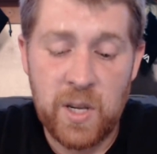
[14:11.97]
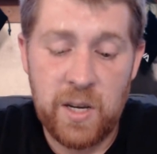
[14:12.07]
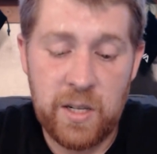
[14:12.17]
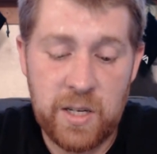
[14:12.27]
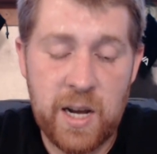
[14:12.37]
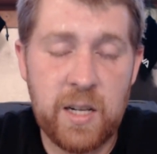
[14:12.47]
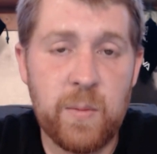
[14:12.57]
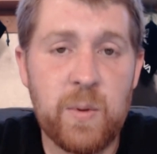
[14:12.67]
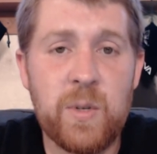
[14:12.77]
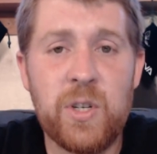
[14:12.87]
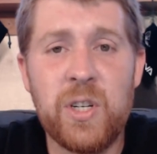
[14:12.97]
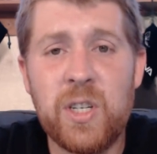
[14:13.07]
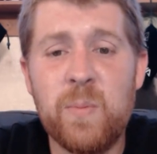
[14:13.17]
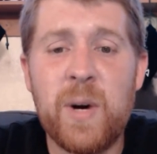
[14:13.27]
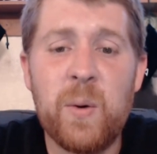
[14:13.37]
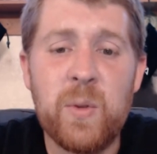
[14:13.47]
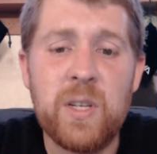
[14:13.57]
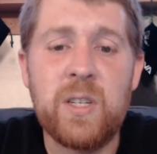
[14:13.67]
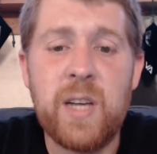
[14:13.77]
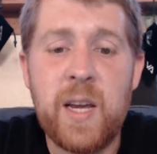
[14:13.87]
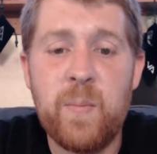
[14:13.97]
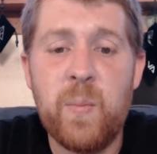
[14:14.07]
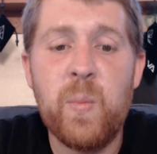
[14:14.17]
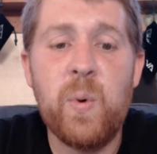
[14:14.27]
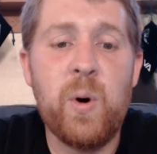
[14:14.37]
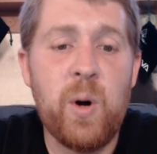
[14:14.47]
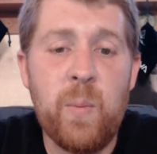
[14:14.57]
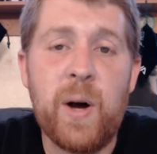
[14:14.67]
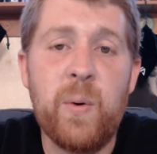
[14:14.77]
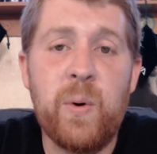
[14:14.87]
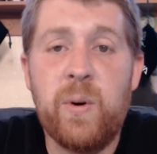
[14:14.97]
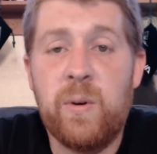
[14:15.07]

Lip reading: It's got just about the same amount,